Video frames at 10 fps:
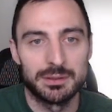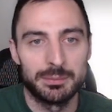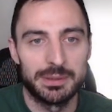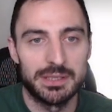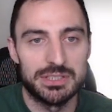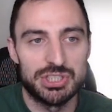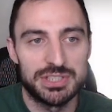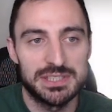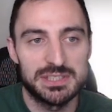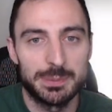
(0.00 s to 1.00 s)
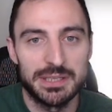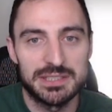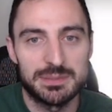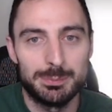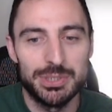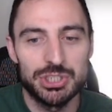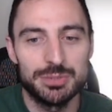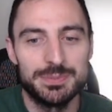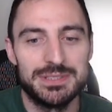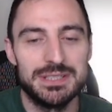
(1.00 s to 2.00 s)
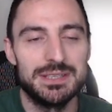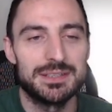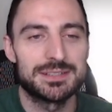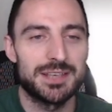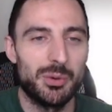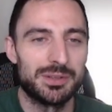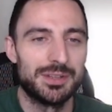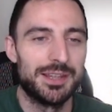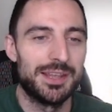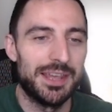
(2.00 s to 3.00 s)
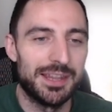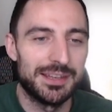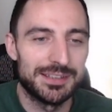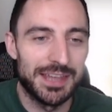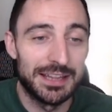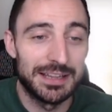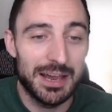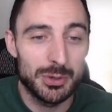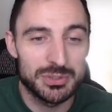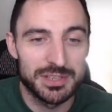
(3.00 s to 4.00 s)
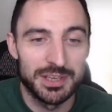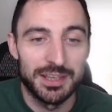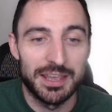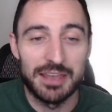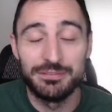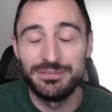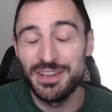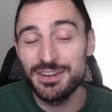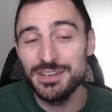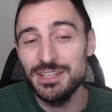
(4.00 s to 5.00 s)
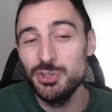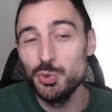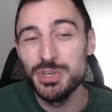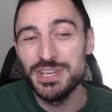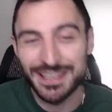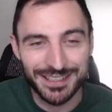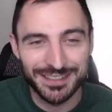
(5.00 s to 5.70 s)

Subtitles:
play g6, plays bishop d7 and allows a very unique